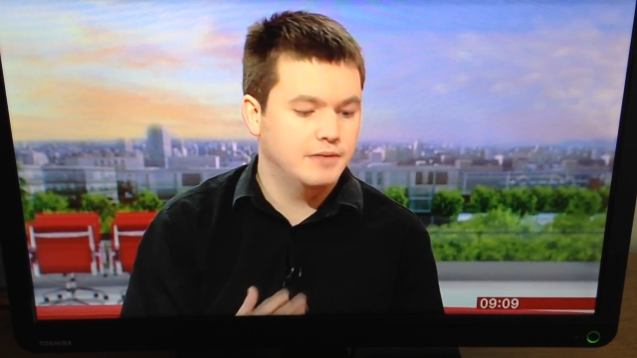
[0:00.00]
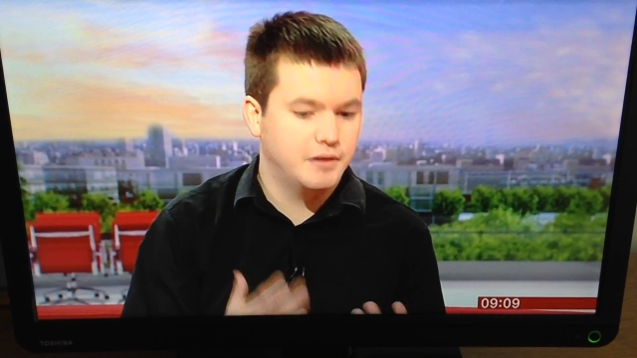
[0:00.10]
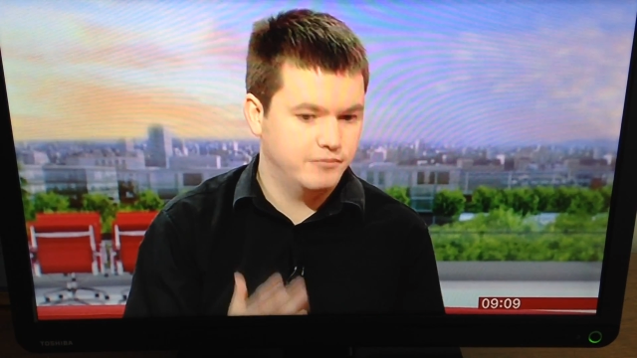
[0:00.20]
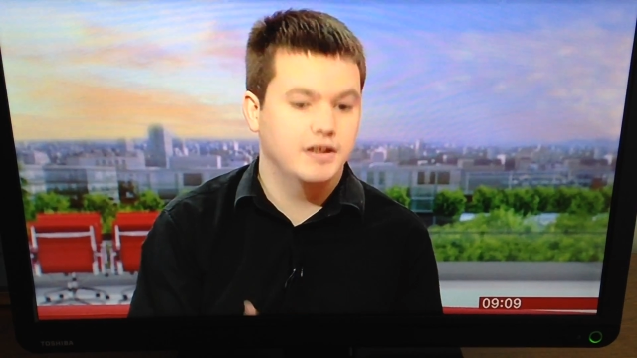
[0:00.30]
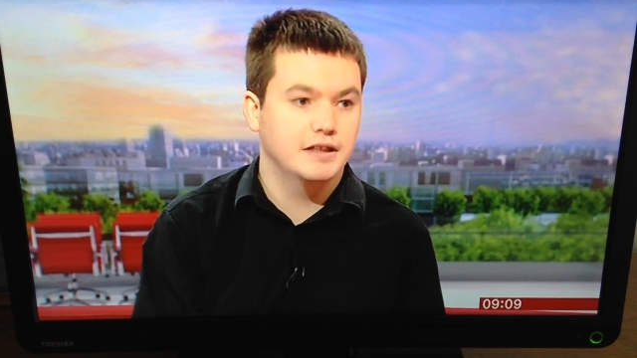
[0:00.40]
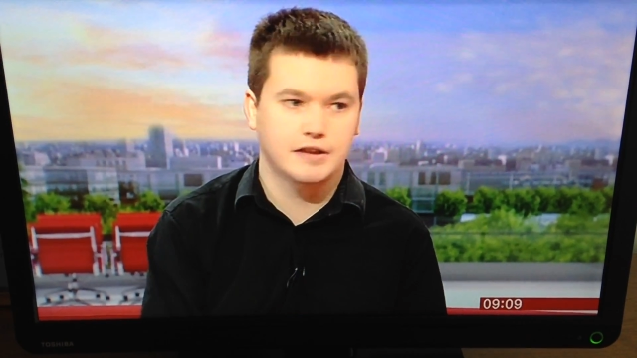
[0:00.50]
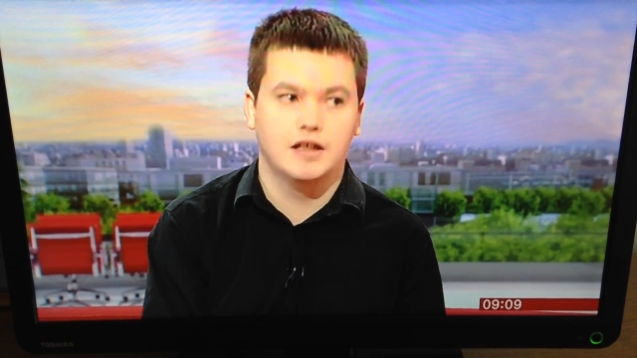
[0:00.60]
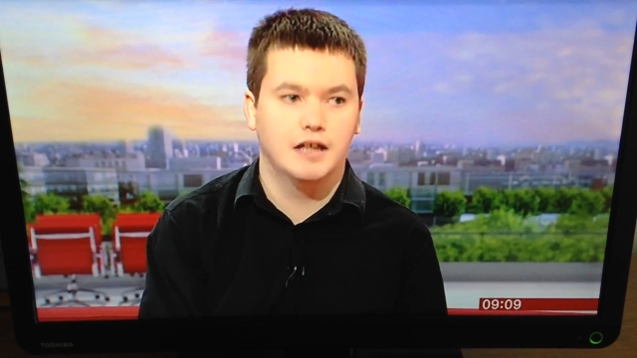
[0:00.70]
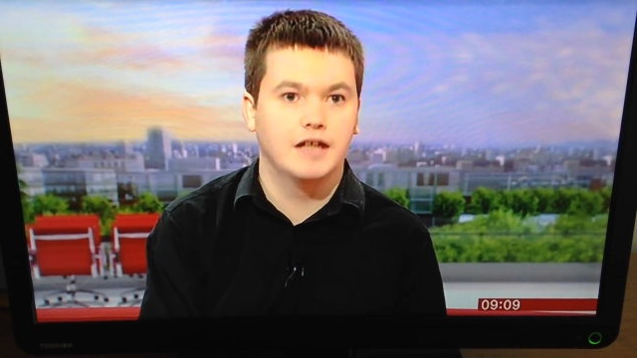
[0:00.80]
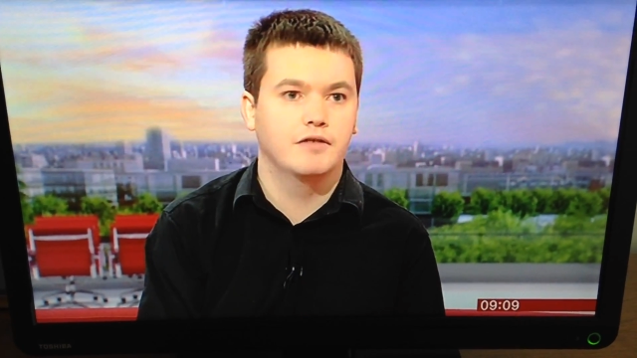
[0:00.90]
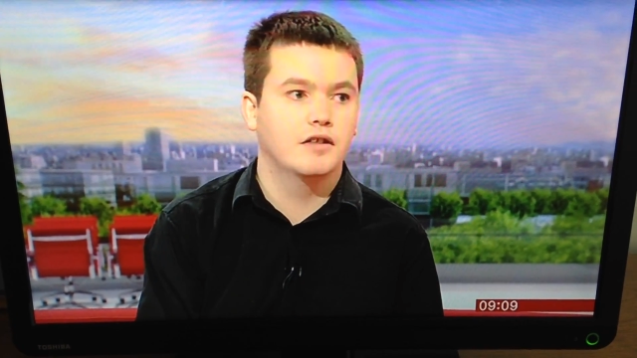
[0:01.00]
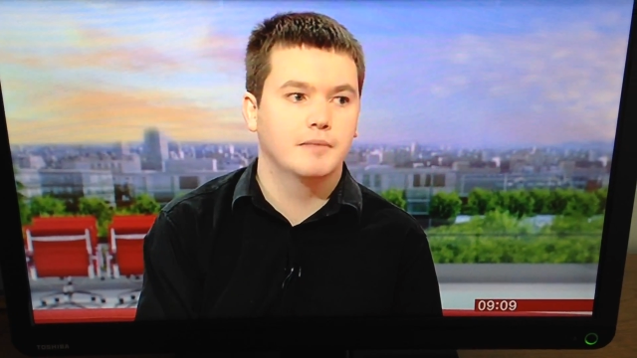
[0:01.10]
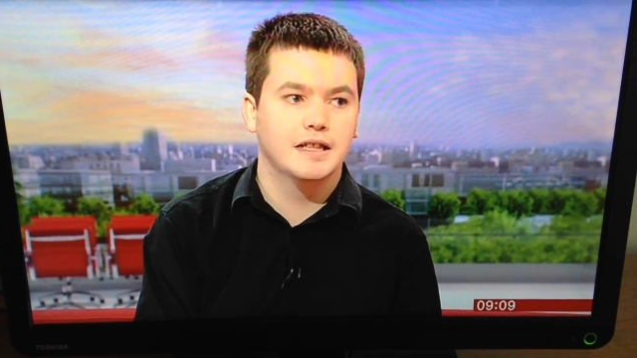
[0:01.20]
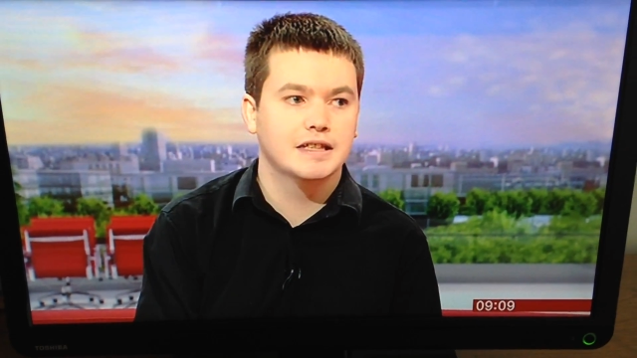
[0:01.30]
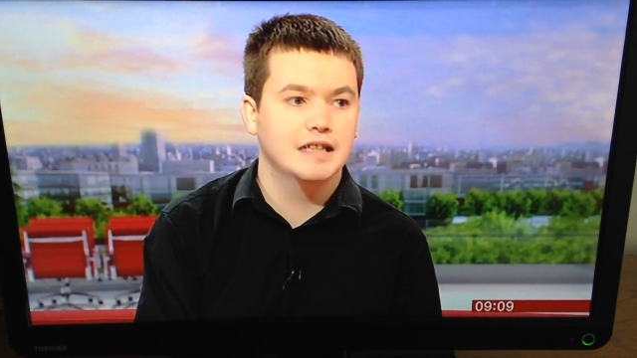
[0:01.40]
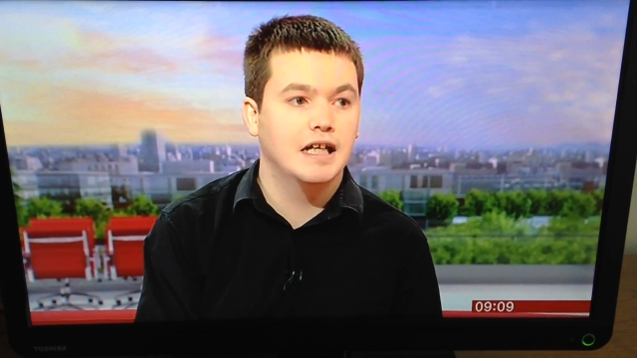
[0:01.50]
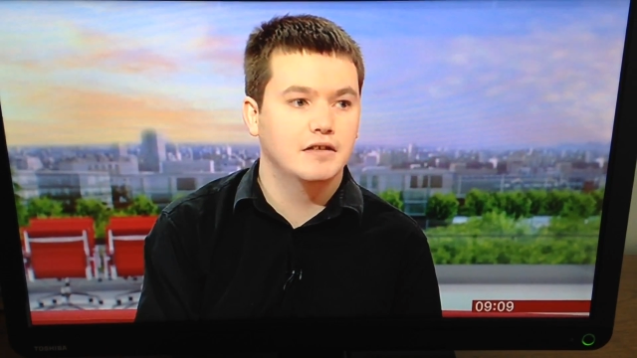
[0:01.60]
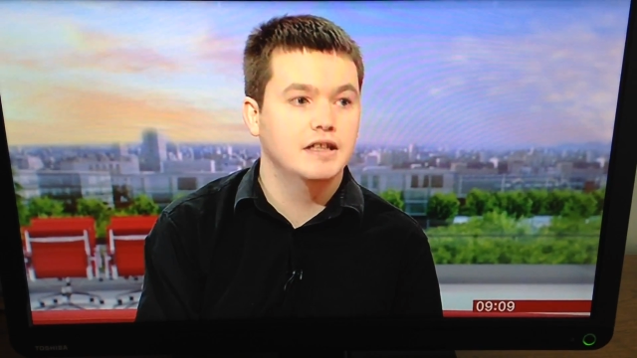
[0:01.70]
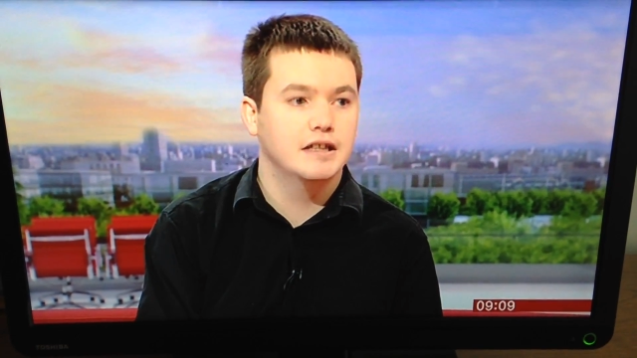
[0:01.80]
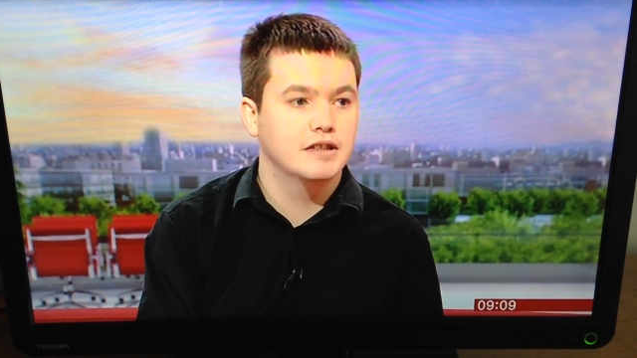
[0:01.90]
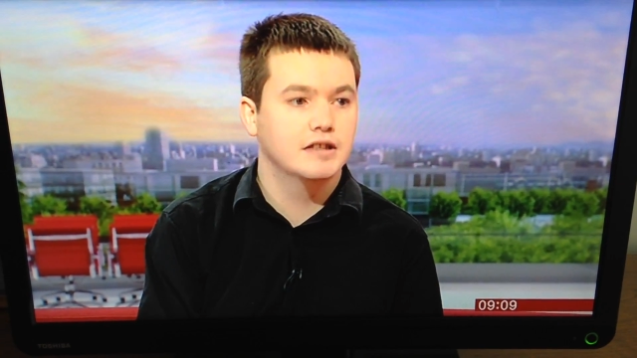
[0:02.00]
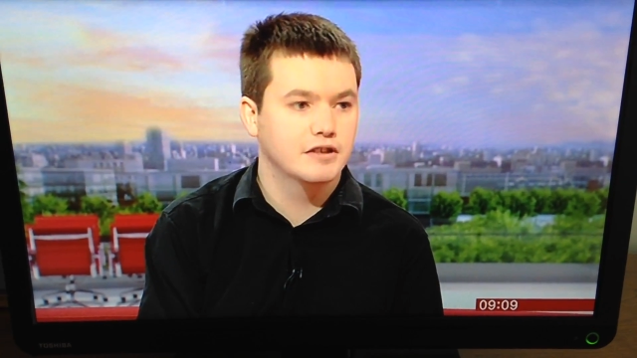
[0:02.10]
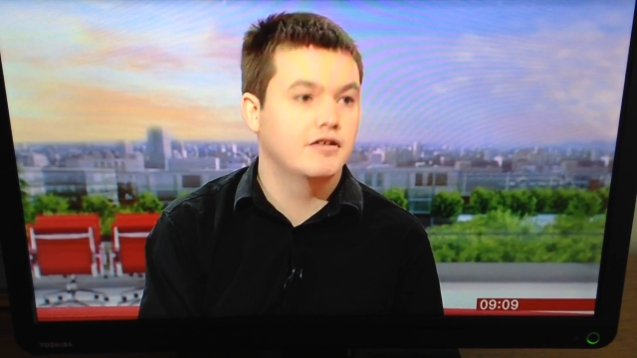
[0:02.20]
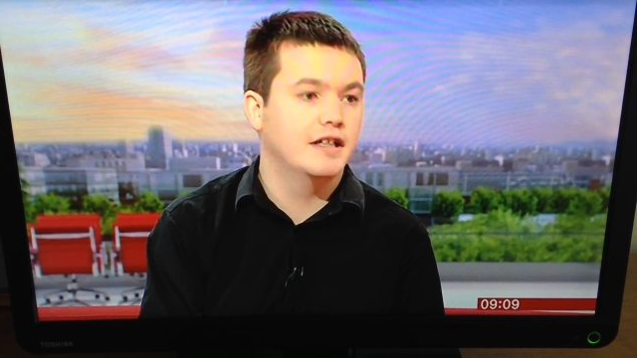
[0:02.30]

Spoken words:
my breathing's a hell of a lot better now, you know, so it's